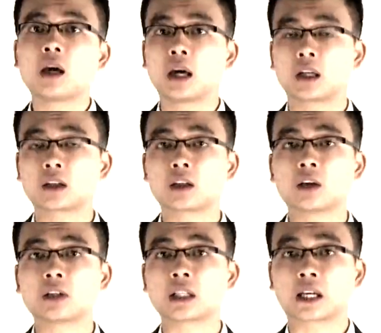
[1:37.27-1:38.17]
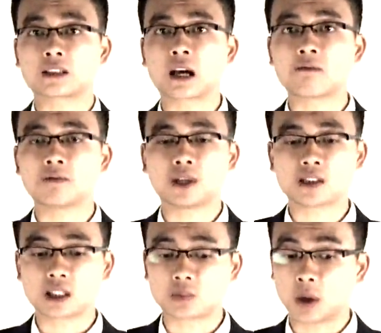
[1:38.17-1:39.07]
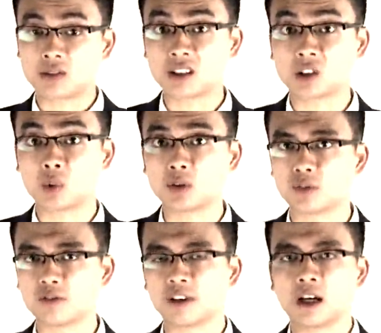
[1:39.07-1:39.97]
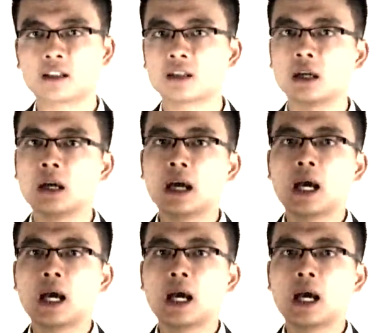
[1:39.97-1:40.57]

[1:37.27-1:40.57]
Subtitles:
including exam fees as well as the tuition fees,